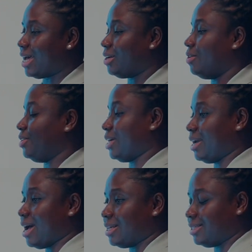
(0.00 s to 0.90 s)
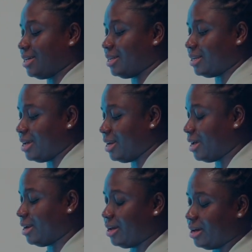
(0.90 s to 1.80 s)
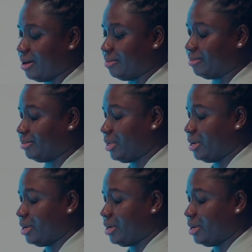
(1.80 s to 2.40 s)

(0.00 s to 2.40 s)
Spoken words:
like chlorhydric acid and the